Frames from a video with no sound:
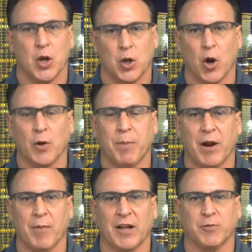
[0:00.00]
Go to
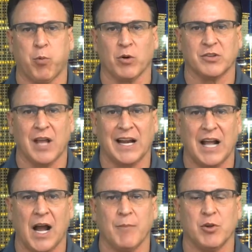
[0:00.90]

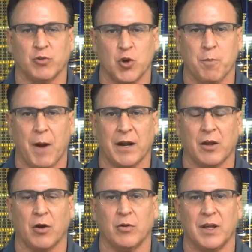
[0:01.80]
ParamountSports.com, use coupon
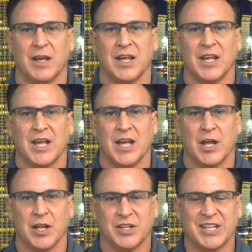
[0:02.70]
code
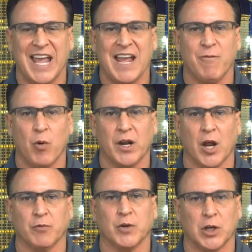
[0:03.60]
SAVE100,
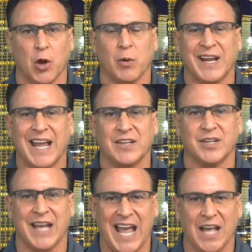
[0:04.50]

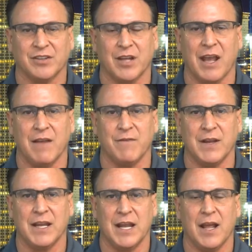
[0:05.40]
lowercasing,
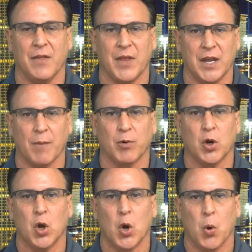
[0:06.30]
S-A-V-E, and the
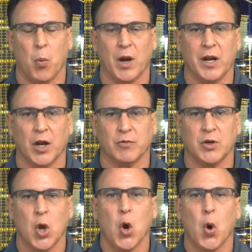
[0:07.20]
number
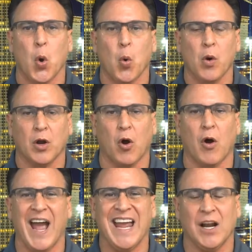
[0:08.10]
100, or
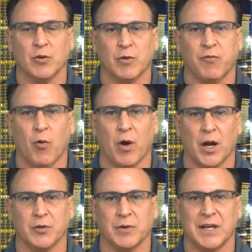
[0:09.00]
call
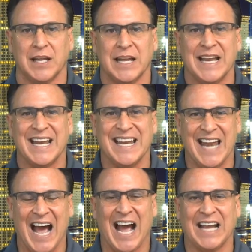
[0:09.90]

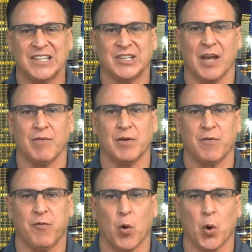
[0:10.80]

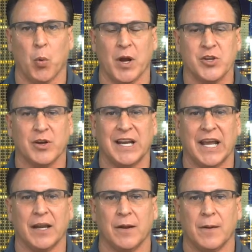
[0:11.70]
800-400-9741. You're going to
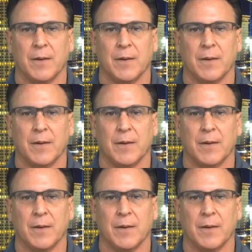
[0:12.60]
get